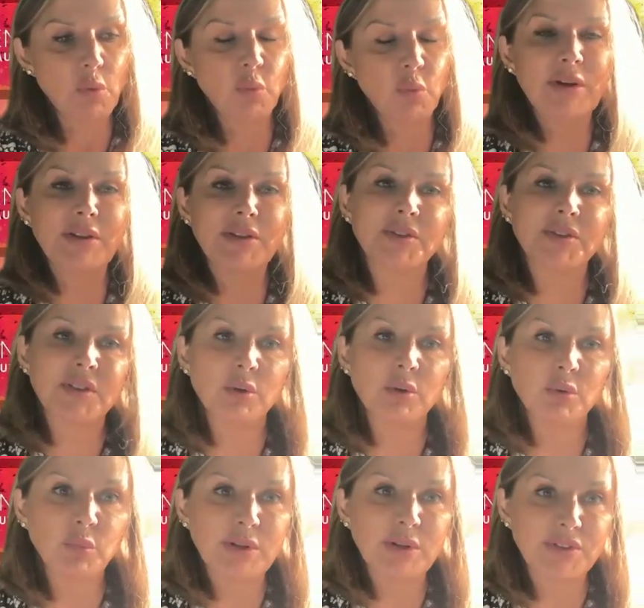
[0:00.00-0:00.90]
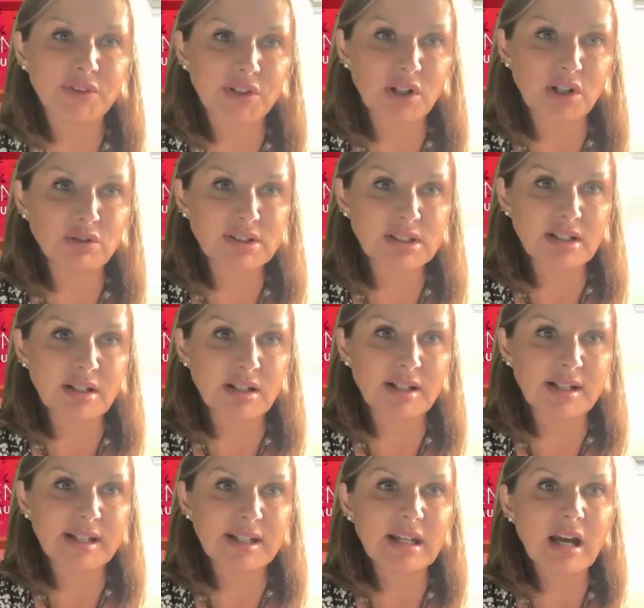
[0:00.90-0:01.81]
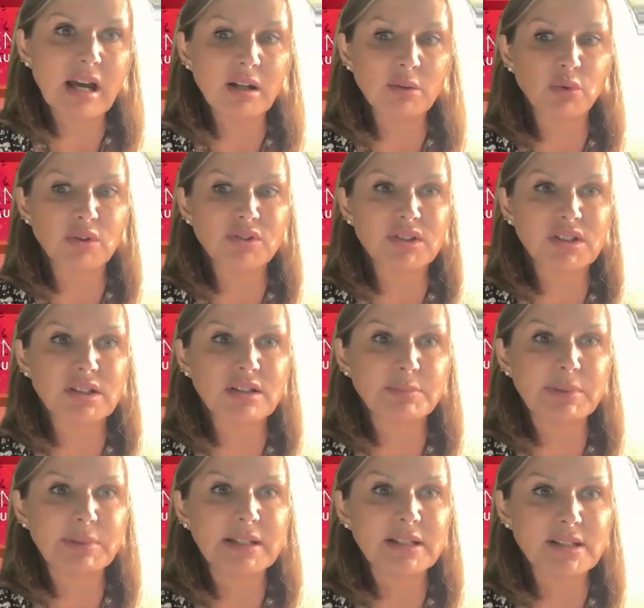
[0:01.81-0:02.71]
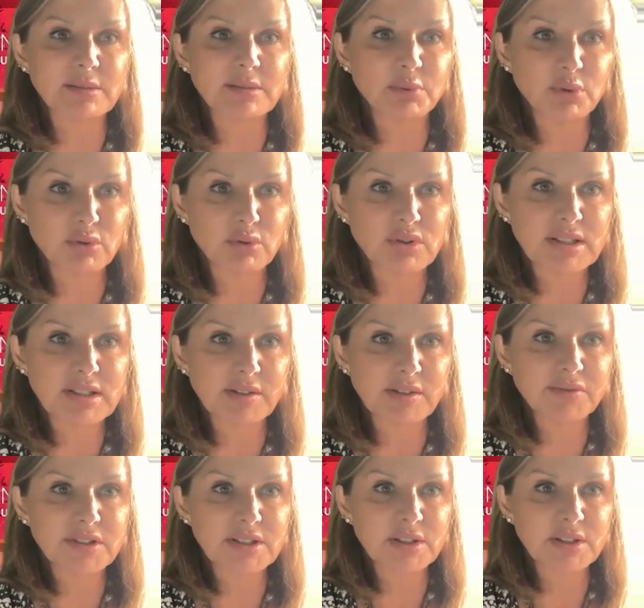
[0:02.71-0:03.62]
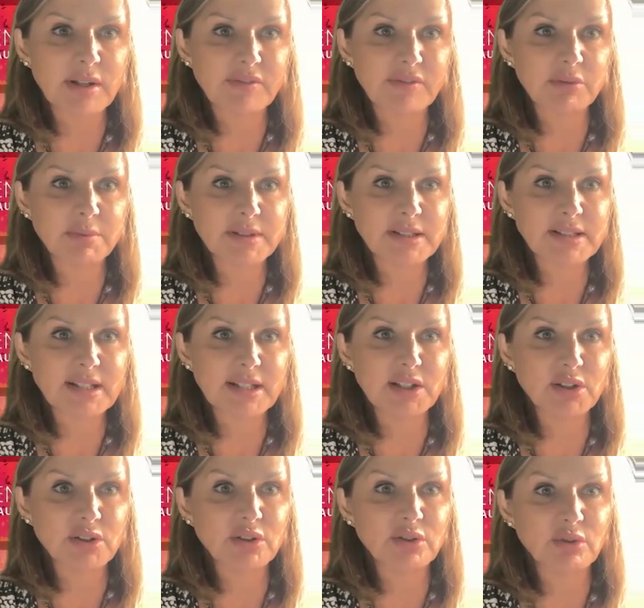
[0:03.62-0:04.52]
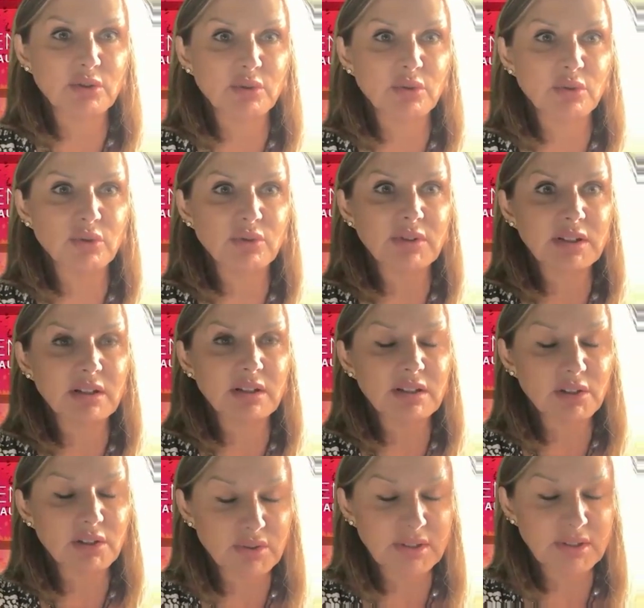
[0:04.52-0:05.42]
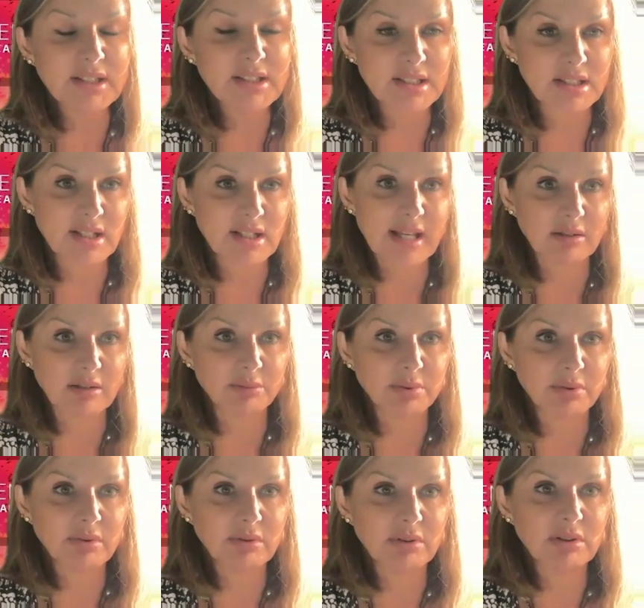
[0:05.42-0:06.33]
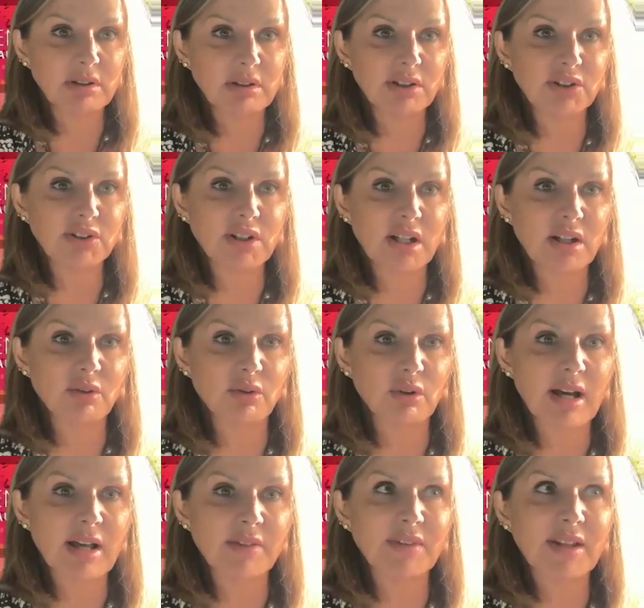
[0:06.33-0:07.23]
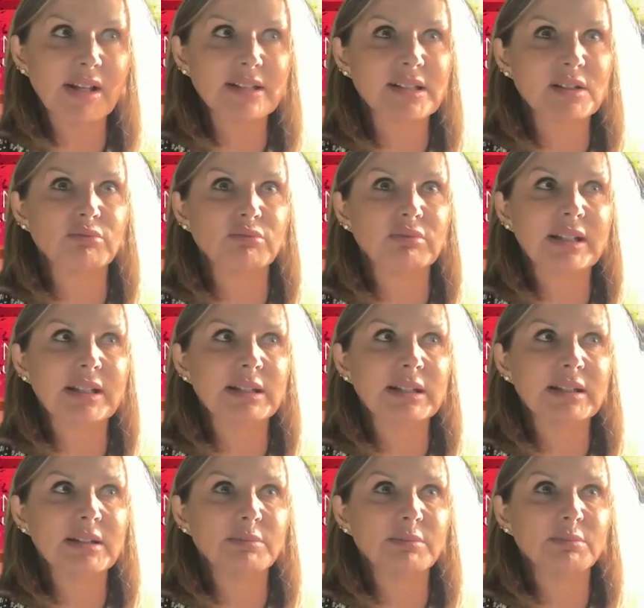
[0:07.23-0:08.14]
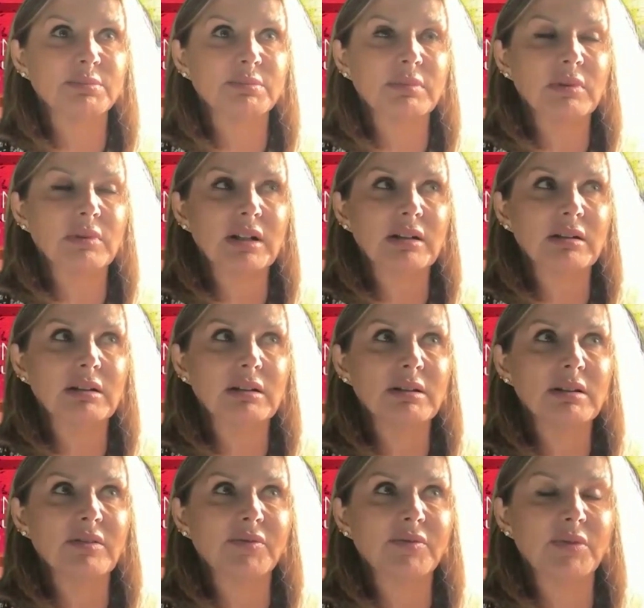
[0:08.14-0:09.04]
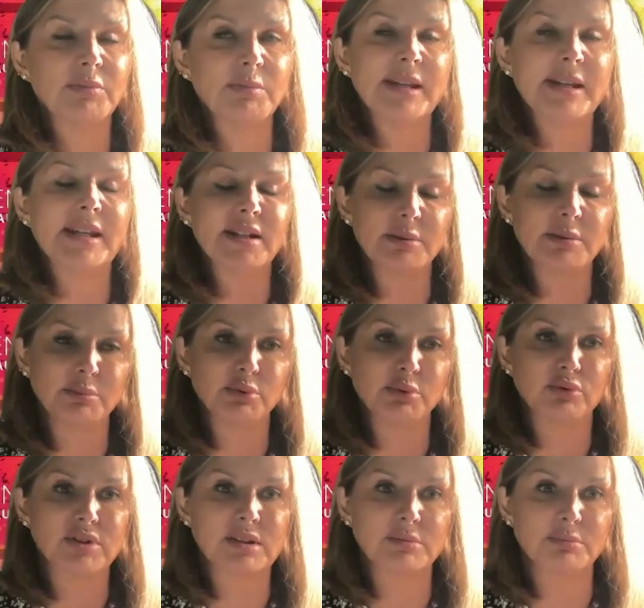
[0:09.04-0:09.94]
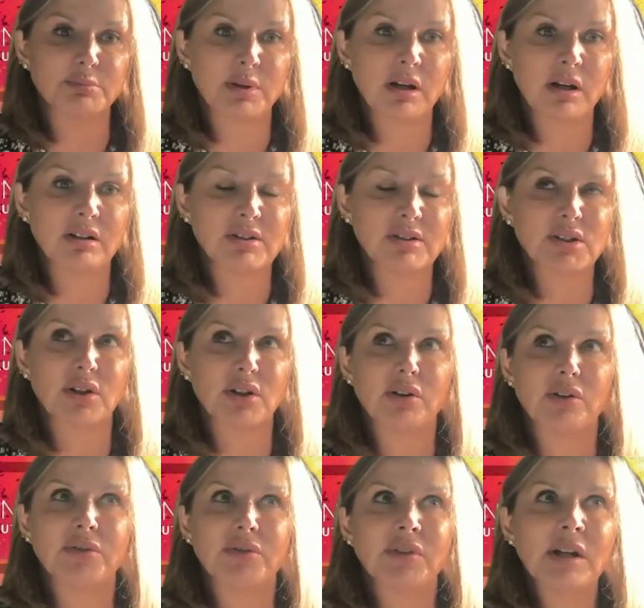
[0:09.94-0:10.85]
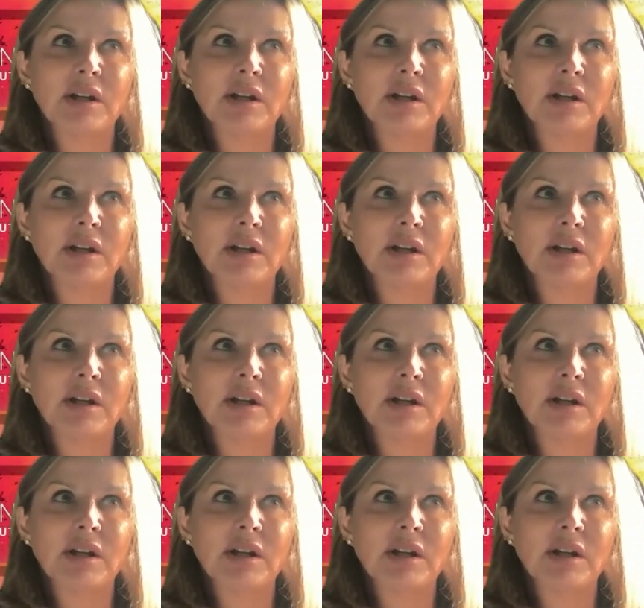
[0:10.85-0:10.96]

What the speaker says: with Goldeneye, I want to be supportive to everybody who needs help, you know, and that's a really, for me, an important part of